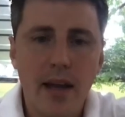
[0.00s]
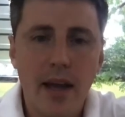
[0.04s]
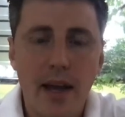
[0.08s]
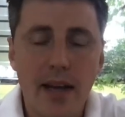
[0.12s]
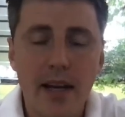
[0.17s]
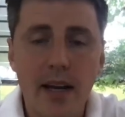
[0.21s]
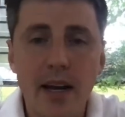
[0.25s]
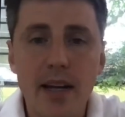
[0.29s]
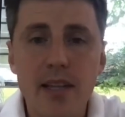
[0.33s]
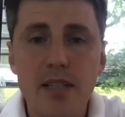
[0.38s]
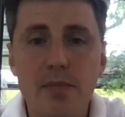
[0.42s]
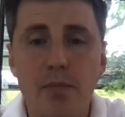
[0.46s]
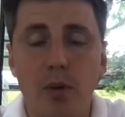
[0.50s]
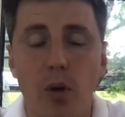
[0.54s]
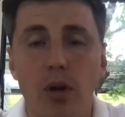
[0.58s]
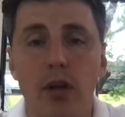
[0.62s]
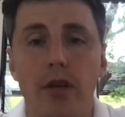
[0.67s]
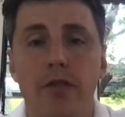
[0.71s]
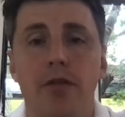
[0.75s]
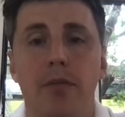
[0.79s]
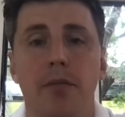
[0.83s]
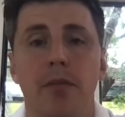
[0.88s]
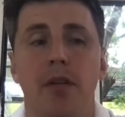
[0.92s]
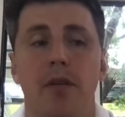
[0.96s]
Hey guys,
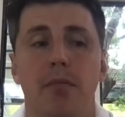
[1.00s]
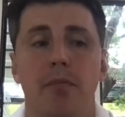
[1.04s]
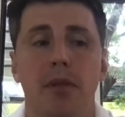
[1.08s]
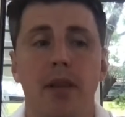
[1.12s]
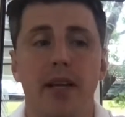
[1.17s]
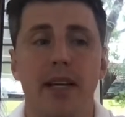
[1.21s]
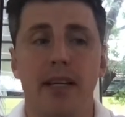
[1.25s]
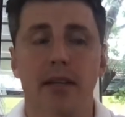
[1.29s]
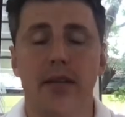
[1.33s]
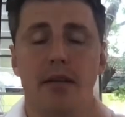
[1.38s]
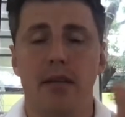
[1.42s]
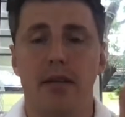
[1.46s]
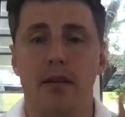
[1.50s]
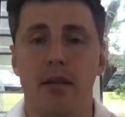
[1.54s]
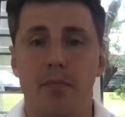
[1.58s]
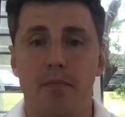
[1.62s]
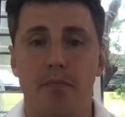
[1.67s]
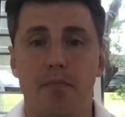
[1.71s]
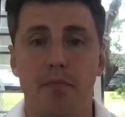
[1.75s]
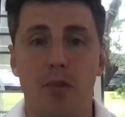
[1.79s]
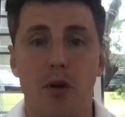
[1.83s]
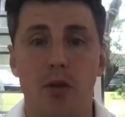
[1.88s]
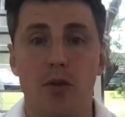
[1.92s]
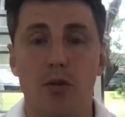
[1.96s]
Paulie from the Complete
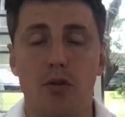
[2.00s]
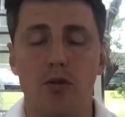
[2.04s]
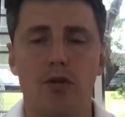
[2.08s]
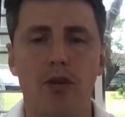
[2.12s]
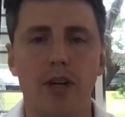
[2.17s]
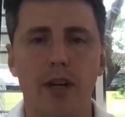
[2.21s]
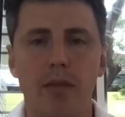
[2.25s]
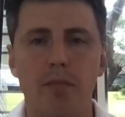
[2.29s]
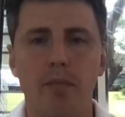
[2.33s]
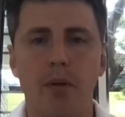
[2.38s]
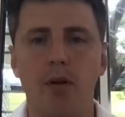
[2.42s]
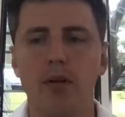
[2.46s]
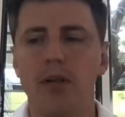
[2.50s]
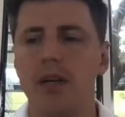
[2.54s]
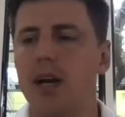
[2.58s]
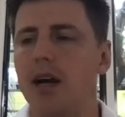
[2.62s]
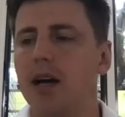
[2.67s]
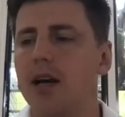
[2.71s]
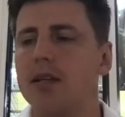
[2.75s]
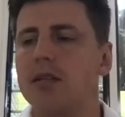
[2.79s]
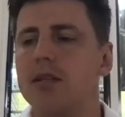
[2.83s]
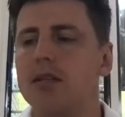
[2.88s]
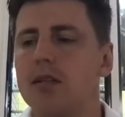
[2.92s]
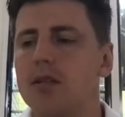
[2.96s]
Personal Trainer
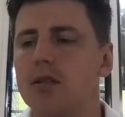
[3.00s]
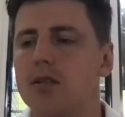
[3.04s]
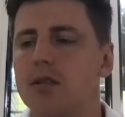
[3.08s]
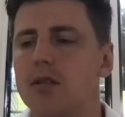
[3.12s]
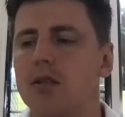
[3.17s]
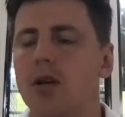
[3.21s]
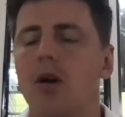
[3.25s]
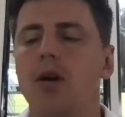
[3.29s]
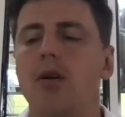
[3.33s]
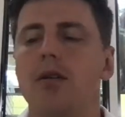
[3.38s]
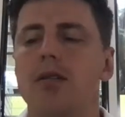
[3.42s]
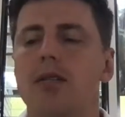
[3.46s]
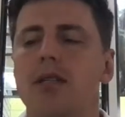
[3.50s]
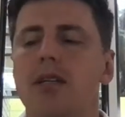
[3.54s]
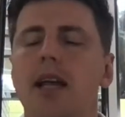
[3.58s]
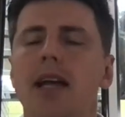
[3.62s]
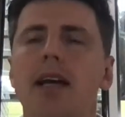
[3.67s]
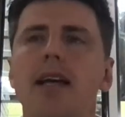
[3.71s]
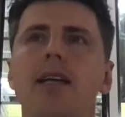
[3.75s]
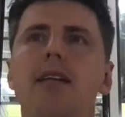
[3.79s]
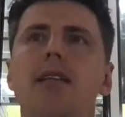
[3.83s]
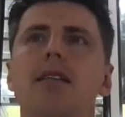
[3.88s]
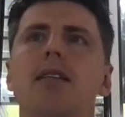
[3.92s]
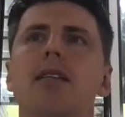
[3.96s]
Podcast. So
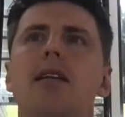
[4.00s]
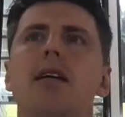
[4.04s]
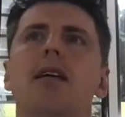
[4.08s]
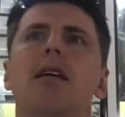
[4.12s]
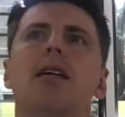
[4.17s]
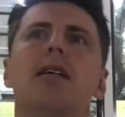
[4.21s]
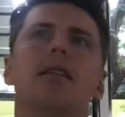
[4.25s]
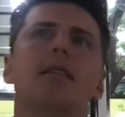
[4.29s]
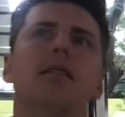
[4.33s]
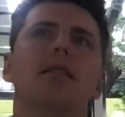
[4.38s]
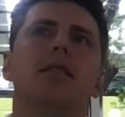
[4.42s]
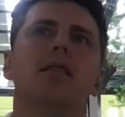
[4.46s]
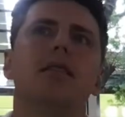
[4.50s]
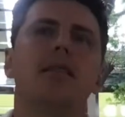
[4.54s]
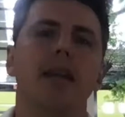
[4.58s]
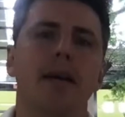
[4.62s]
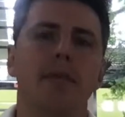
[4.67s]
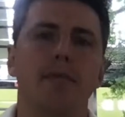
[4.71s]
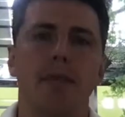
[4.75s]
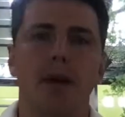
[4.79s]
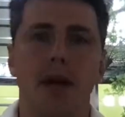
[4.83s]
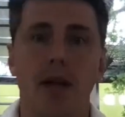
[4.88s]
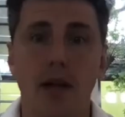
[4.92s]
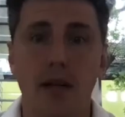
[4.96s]
today's
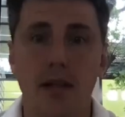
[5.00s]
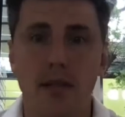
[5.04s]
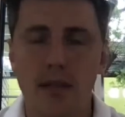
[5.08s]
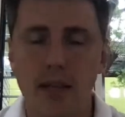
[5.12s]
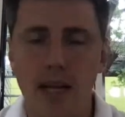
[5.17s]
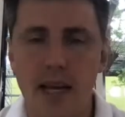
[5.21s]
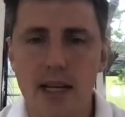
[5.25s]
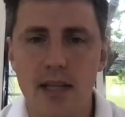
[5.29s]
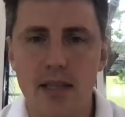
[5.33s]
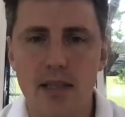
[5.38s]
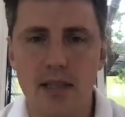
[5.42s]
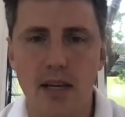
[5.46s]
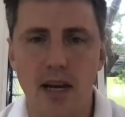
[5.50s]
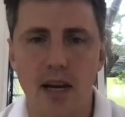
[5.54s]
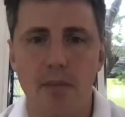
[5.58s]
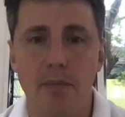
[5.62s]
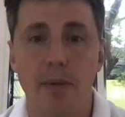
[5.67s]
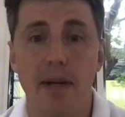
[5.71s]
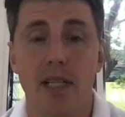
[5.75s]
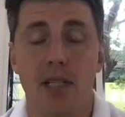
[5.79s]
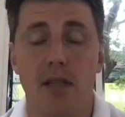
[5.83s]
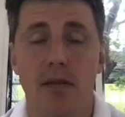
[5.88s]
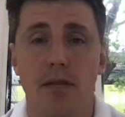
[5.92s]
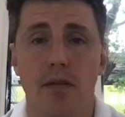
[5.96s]
tip, today's
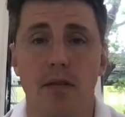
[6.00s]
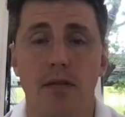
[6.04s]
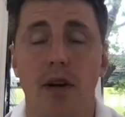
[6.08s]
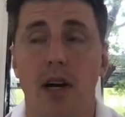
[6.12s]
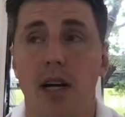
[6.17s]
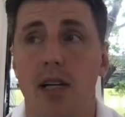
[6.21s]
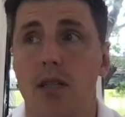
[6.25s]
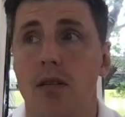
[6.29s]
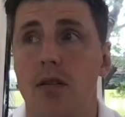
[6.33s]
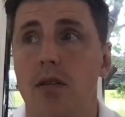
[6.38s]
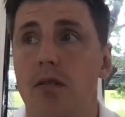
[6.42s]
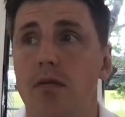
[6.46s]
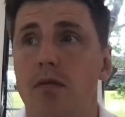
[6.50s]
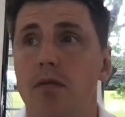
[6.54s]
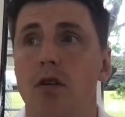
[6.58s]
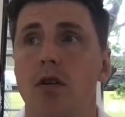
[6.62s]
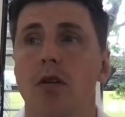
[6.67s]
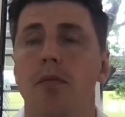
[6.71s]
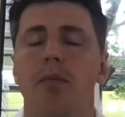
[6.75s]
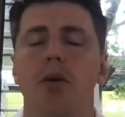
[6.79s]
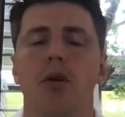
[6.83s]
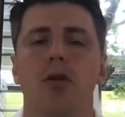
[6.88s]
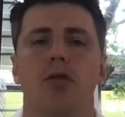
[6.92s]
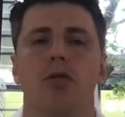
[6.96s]
piece of advice for
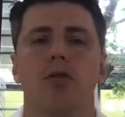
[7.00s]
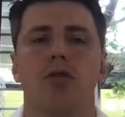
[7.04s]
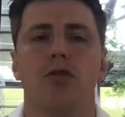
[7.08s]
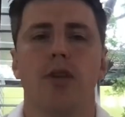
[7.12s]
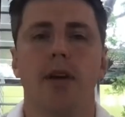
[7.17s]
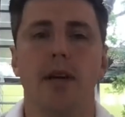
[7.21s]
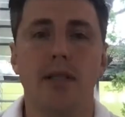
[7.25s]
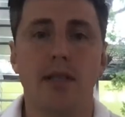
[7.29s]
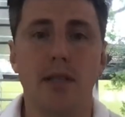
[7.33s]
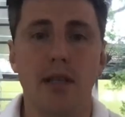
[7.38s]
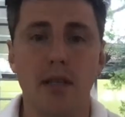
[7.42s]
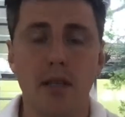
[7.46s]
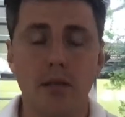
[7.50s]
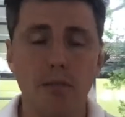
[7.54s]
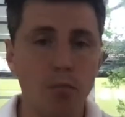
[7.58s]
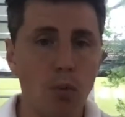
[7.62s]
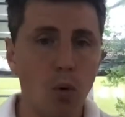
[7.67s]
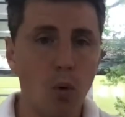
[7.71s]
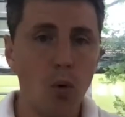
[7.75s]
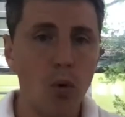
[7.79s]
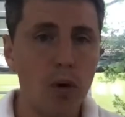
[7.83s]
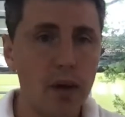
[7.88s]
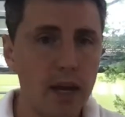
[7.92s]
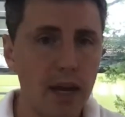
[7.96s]
personal trainers is
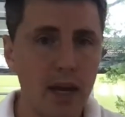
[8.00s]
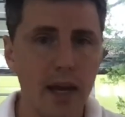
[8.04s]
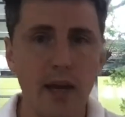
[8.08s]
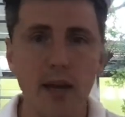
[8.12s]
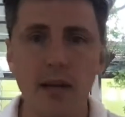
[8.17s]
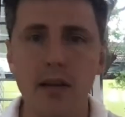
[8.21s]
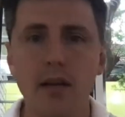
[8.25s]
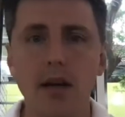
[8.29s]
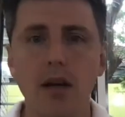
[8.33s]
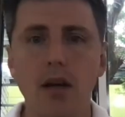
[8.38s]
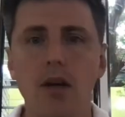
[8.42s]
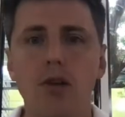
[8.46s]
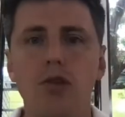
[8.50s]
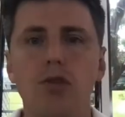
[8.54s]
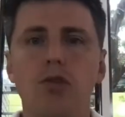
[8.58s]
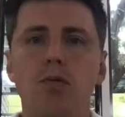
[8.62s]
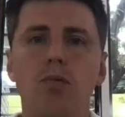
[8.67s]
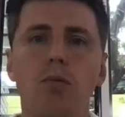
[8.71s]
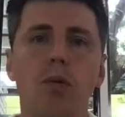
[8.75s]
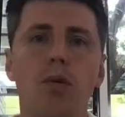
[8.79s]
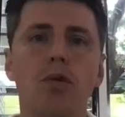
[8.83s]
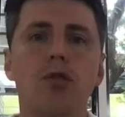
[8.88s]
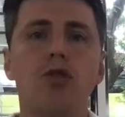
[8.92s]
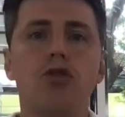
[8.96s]
more geared
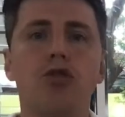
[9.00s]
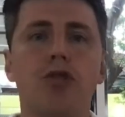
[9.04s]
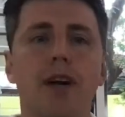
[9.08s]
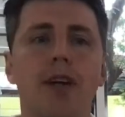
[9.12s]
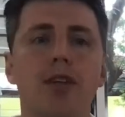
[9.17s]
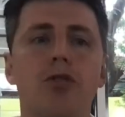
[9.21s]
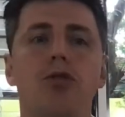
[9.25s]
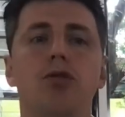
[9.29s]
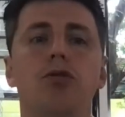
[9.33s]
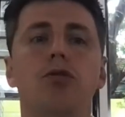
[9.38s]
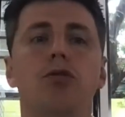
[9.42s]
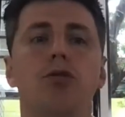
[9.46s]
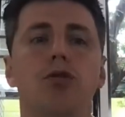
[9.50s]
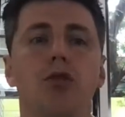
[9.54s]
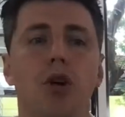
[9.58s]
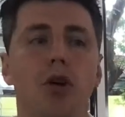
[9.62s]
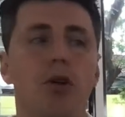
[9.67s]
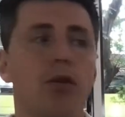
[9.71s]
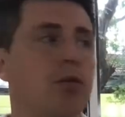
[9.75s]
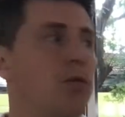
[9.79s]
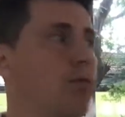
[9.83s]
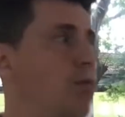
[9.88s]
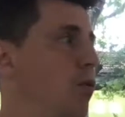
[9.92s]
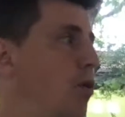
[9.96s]
towards the trainers who
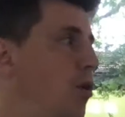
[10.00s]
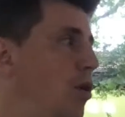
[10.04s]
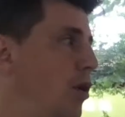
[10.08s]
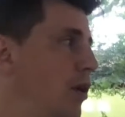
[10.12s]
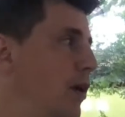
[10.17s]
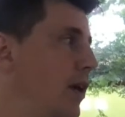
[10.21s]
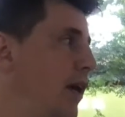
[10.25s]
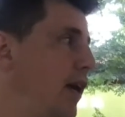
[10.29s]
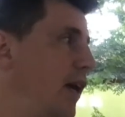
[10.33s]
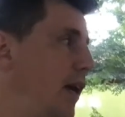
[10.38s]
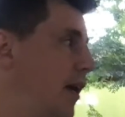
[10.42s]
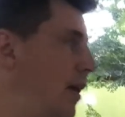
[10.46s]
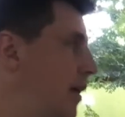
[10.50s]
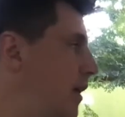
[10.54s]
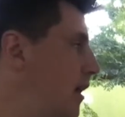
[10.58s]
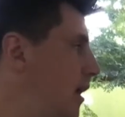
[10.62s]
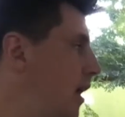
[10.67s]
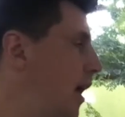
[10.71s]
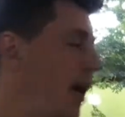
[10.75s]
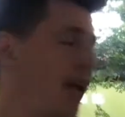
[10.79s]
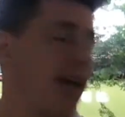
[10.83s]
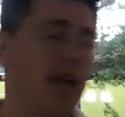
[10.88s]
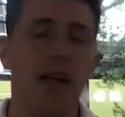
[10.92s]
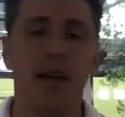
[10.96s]
don't work in
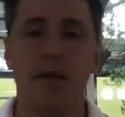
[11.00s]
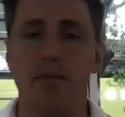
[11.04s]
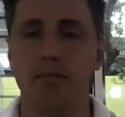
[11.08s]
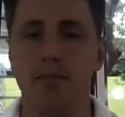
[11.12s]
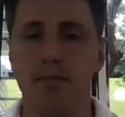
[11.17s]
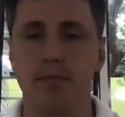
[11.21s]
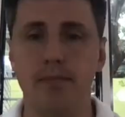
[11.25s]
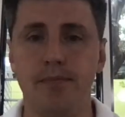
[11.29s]
a